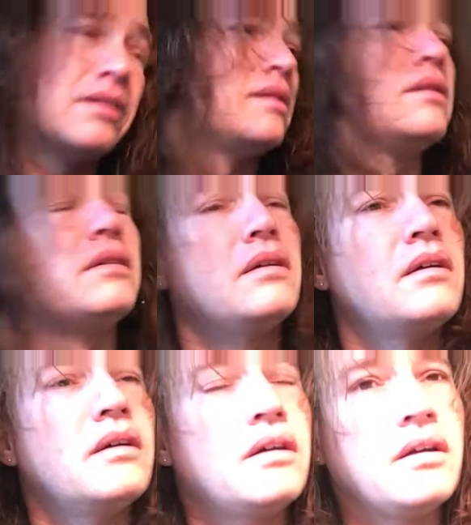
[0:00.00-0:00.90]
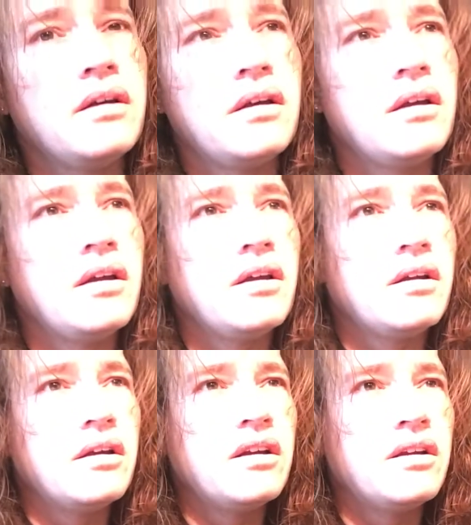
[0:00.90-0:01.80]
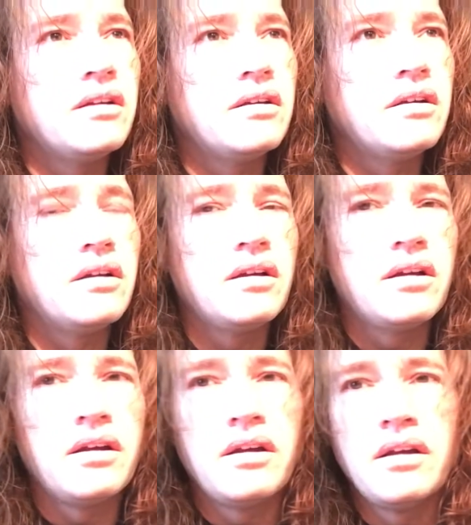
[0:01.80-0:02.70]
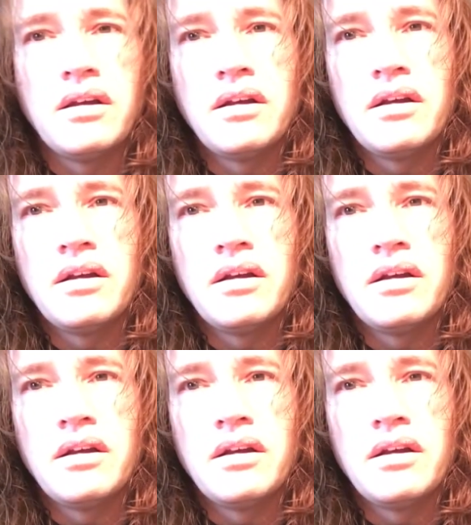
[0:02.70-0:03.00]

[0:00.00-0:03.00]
Nobody speaks.